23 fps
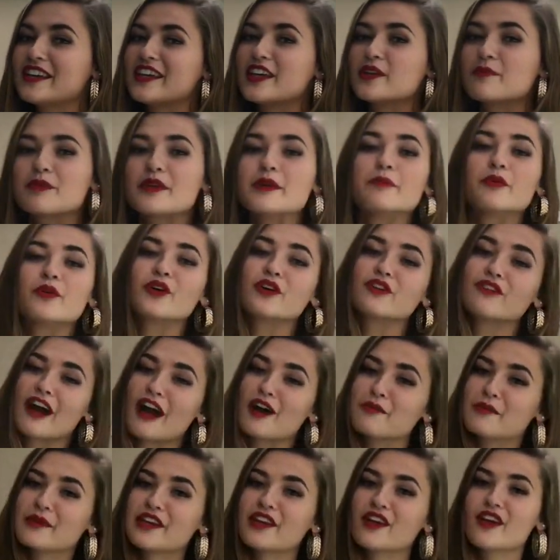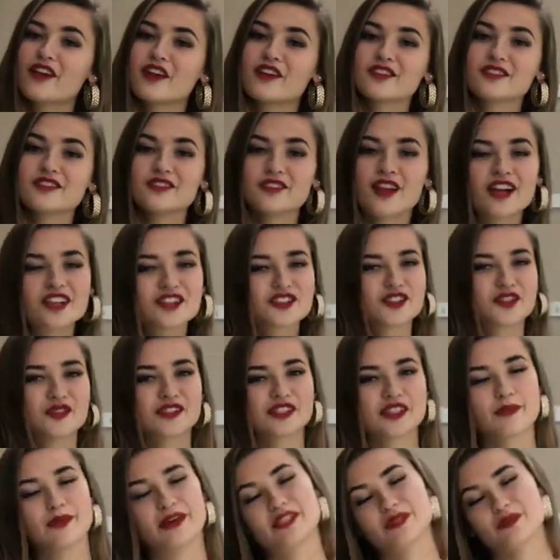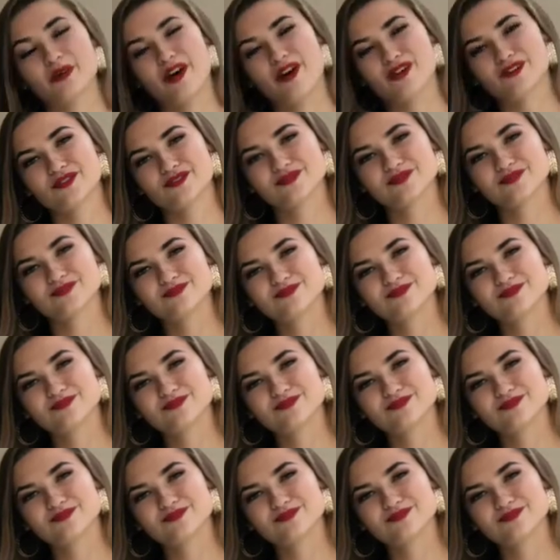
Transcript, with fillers: get people around me not to use them as well.